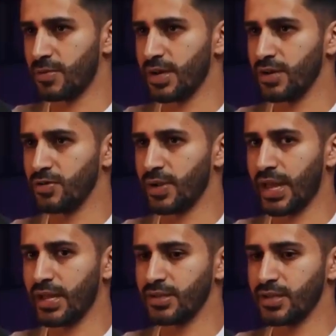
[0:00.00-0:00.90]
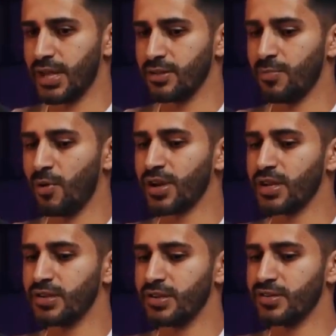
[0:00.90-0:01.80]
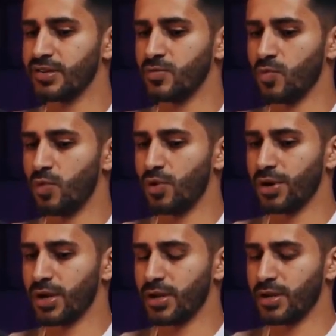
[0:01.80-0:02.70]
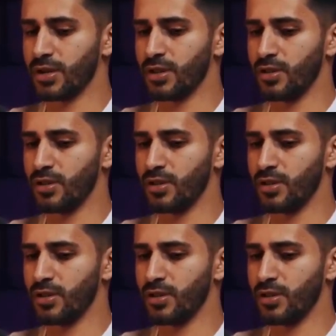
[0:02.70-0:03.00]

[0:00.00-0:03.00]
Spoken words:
right? You can't, and the market doesn't work